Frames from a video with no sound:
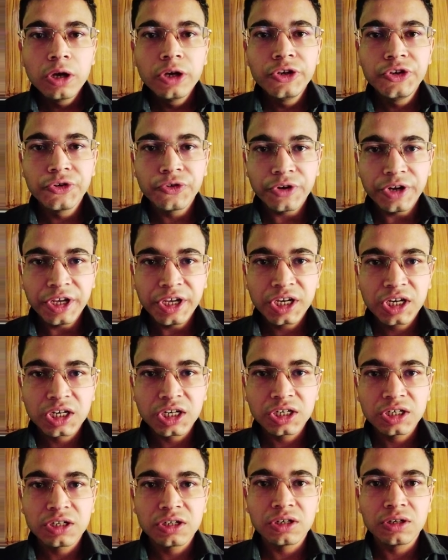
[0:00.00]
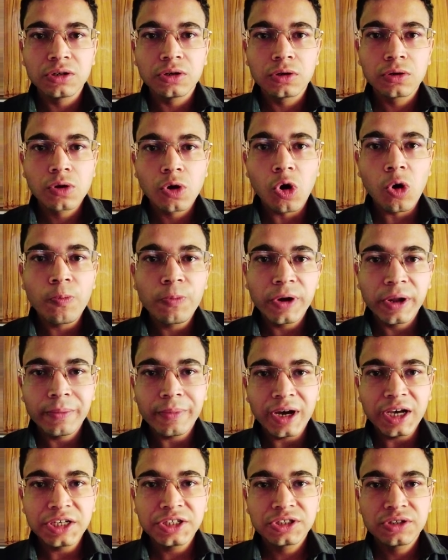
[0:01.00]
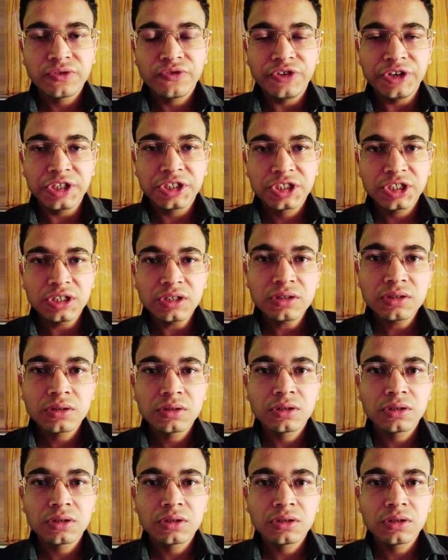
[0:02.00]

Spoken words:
unique optimized feature